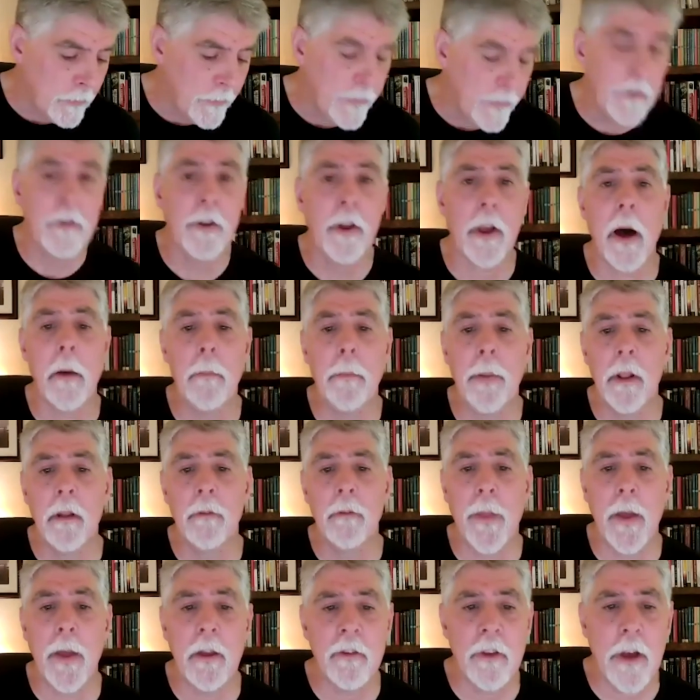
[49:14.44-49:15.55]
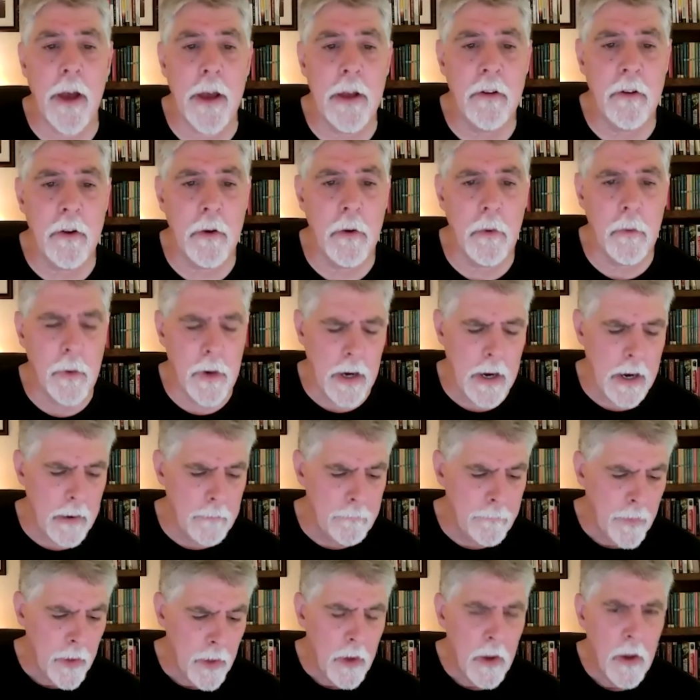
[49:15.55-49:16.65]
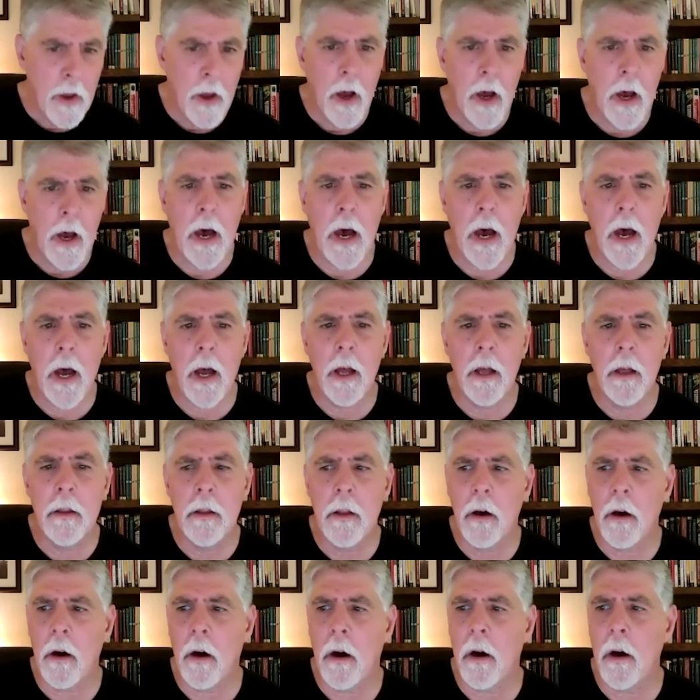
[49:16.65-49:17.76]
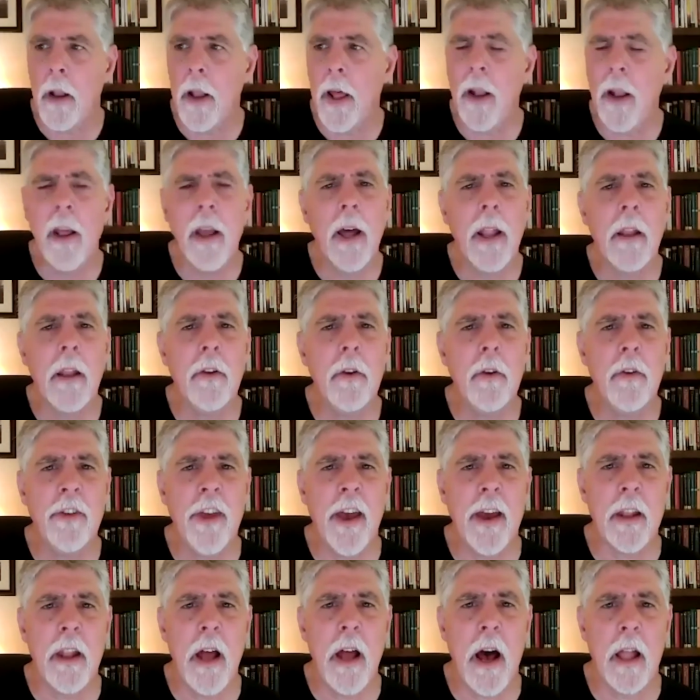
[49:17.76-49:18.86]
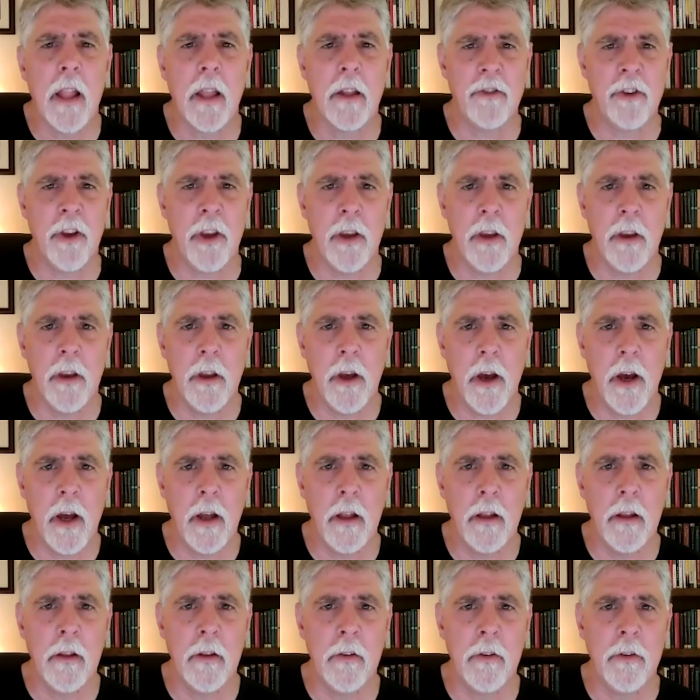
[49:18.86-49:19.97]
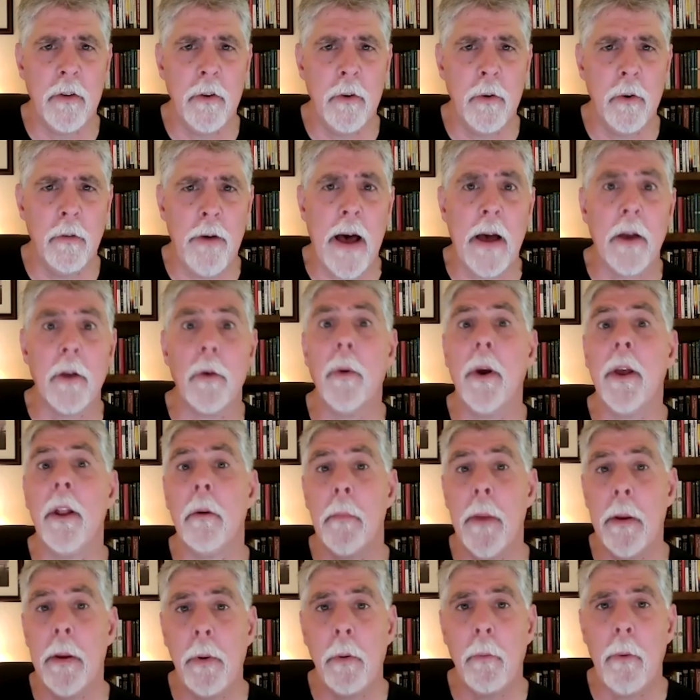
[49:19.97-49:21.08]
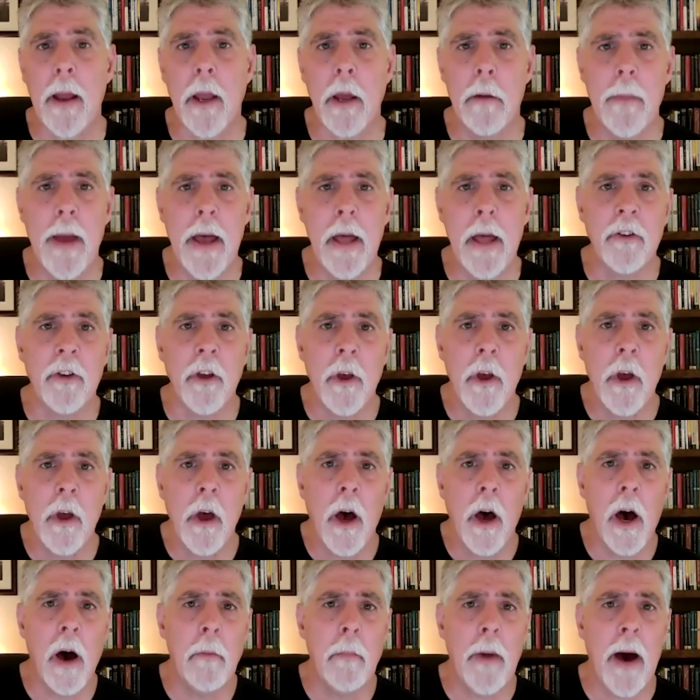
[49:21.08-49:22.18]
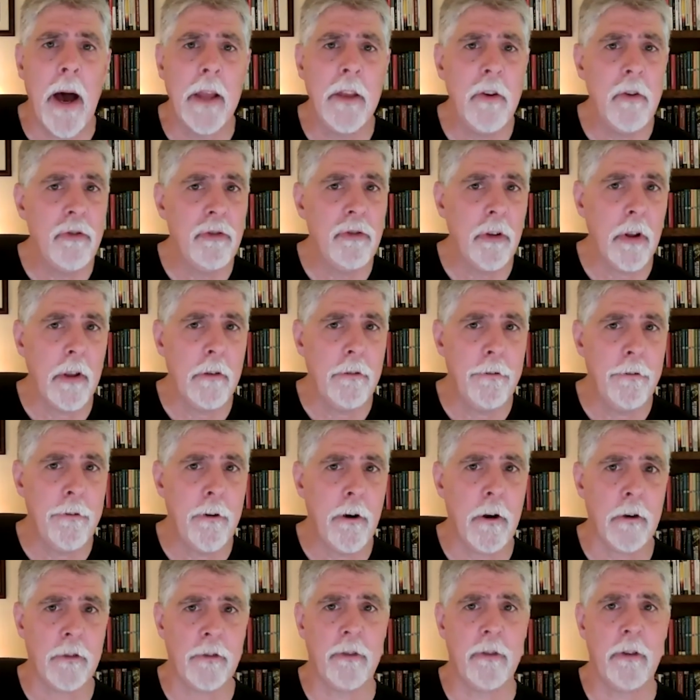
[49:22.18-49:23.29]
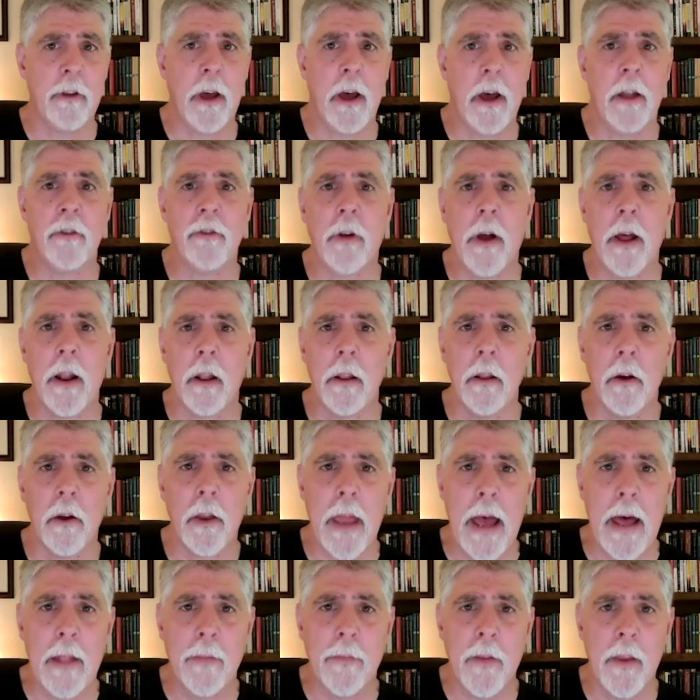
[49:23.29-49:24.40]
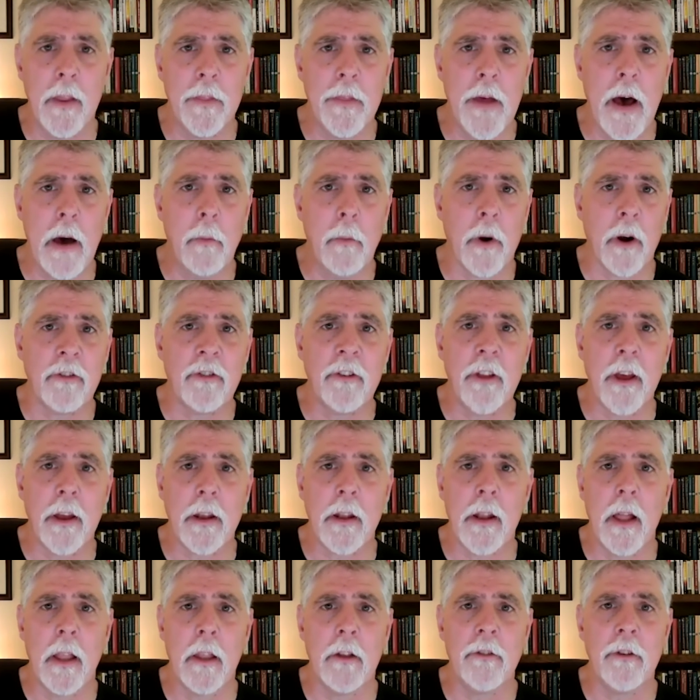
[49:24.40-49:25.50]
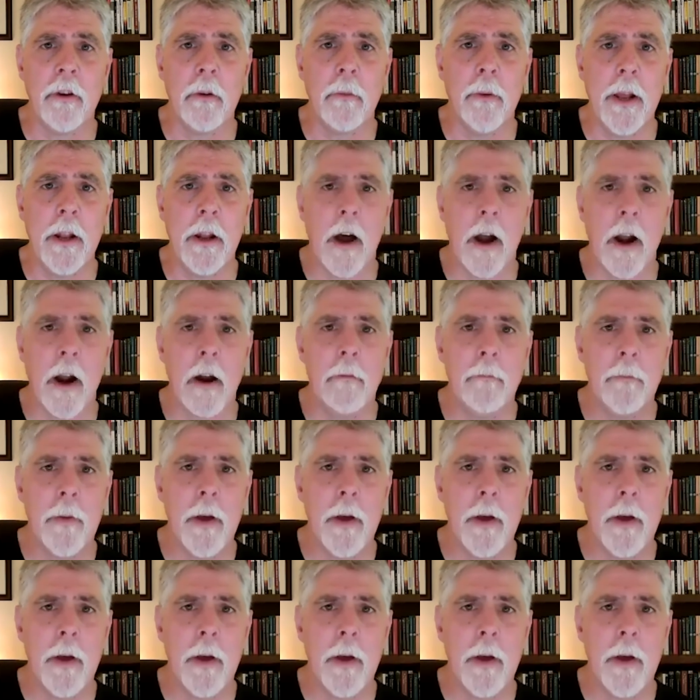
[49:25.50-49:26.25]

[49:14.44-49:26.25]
there's a couple of things I do on any kind of new technology to evaluate or maybe recommend. I usually first try to look at the ThoughtWorks technology radar.